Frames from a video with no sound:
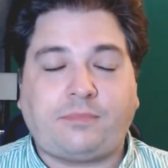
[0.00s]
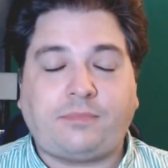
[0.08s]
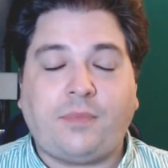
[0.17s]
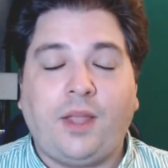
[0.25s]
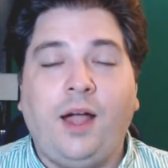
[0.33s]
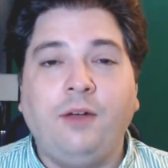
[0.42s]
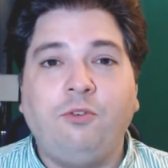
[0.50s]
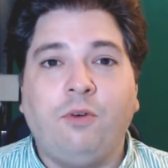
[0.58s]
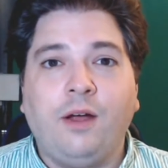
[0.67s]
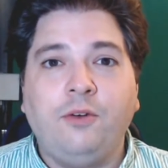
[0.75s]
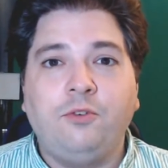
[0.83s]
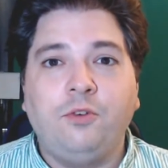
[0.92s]
I
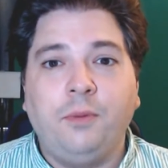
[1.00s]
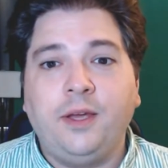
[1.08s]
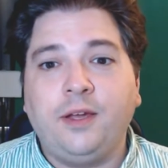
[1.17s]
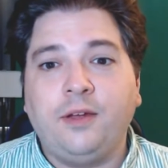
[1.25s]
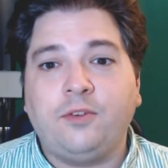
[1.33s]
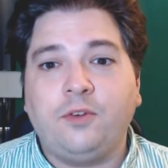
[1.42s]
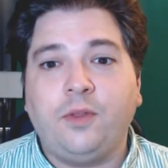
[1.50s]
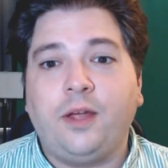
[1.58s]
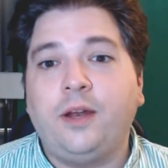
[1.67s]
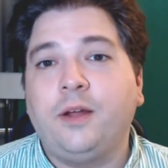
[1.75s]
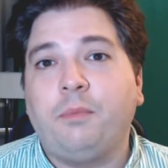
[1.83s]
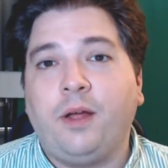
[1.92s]
tried to make it so that
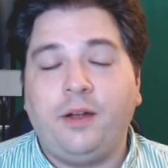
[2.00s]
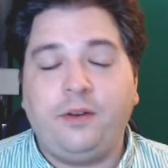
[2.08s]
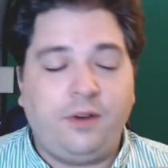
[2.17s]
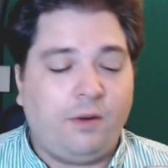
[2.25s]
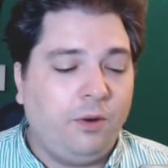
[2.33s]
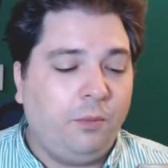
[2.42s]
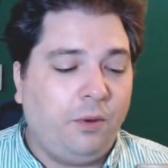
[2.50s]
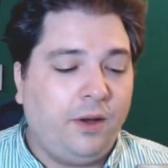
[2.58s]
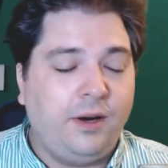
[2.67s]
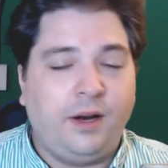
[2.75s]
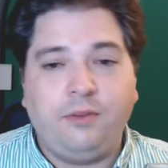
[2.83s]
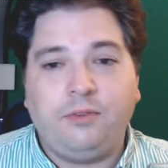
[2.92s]
it applied to everyone,
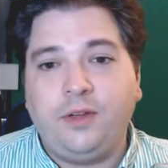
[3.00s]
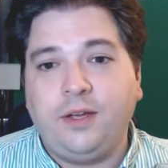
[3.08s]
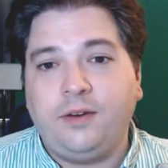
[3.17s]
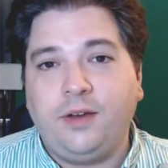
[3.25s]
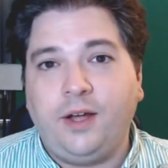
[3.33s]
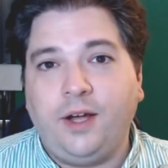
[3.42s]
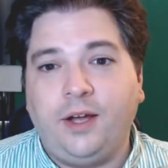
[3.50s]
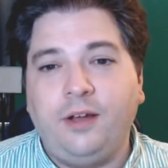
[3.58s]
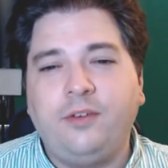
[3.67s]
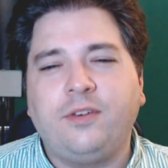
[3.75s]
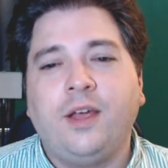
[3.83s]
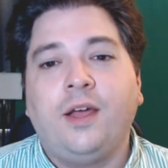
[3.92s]
and I think it
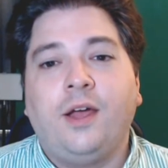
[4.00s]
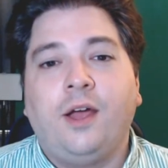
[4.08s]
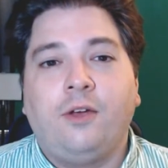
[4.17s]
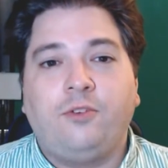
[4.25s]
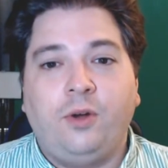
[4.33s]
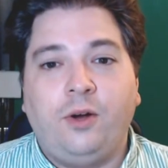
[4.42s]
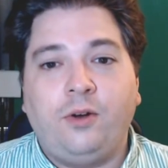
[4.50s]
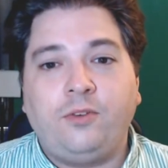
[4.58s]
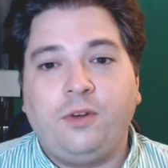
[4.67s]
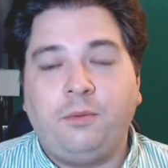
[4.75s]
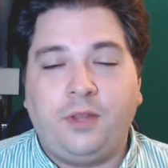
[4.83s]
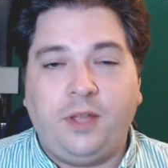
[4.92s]
does. So here's
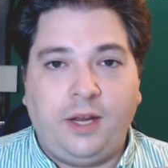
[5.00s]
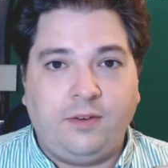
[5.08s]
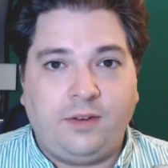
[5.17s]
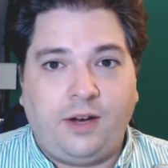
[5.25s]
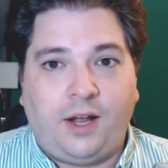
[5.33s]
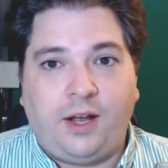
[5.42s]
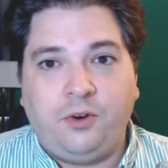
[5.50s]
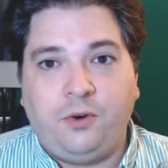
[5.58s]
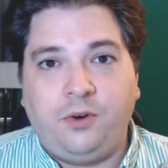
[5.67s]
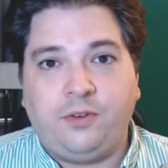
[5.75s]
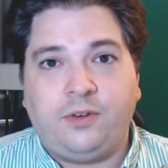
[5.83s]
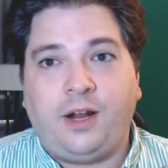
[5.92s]
some things that I
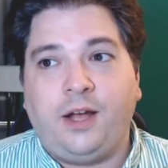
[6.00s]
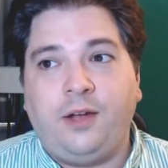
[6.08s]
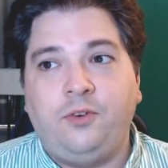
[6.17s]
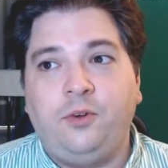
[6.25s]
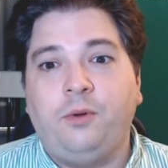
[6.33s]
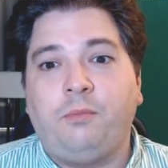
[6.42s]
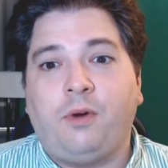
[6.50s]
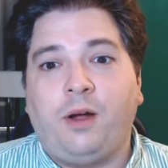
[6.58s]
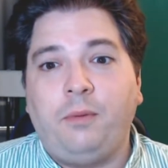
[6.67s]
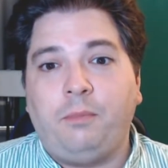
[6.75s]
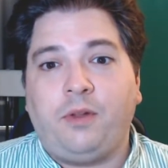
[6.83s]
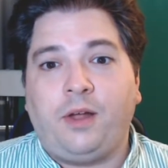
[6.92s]
noticed that I do and
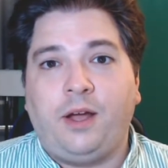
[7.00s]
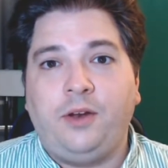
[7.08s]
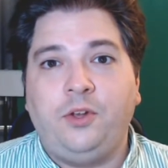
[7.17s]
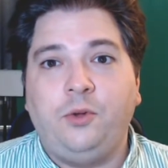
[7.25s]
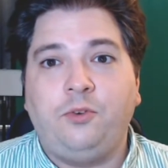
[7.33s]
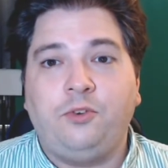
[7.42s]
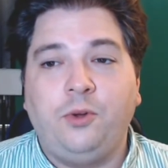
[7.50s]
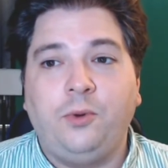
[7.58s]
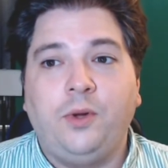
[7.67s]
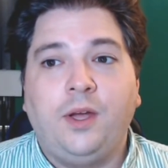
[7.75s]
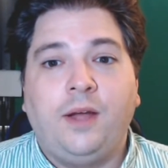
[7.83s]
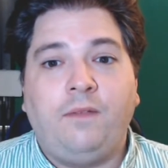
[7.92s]
probably apply to you too
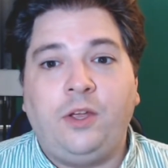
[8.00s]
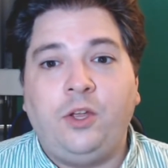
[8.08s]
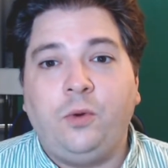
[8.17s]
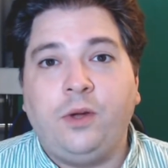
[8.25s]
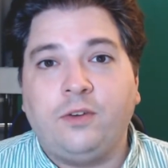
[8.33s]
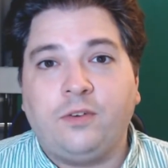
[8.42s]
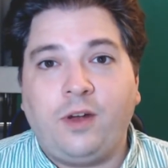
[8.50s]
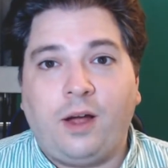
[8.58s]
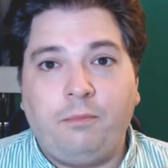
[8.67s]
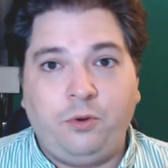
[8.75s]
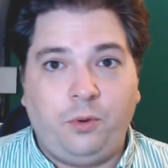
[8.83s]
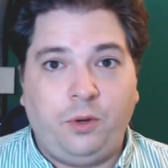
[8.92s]
that you can stop
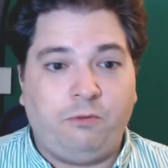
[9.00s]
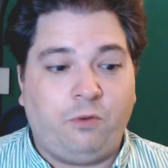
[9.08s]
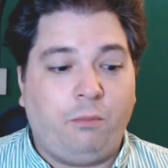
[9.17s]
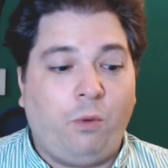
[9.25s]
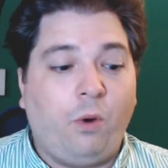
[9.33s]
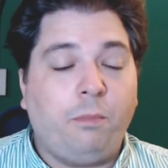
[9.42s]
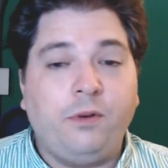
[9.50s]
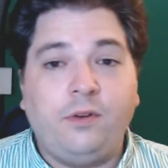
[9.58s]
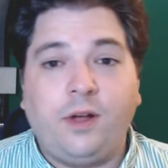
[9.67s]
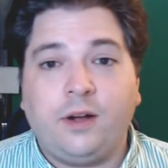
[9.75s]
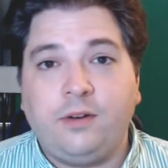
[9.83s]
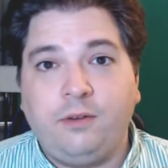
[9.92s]
doing for a more
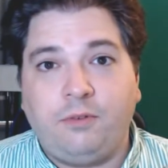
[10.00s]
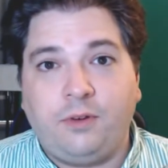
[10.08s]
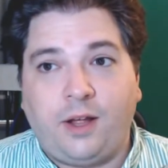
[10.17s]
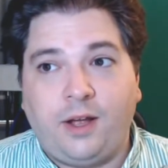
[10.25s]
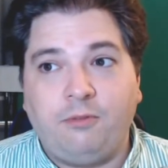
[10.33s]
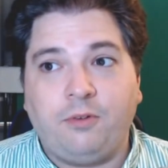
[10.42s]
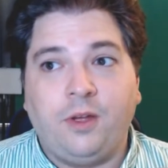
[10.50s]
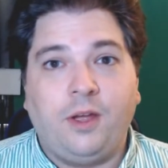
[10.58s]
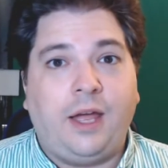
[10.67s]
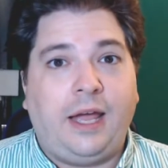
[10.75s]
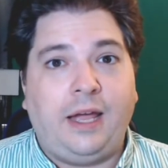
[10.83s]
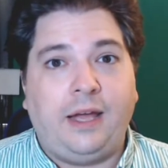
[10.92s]
productive life
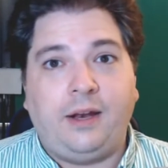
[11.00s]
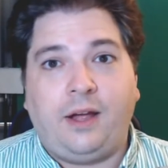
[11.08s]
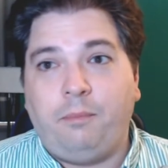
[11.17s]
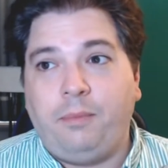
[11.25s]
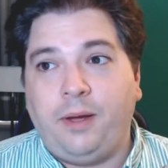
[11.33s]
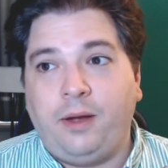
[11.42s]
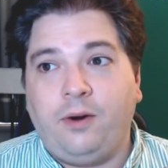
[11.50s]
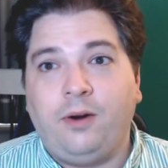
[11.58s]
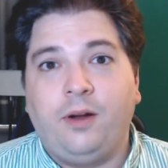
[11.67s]
and a better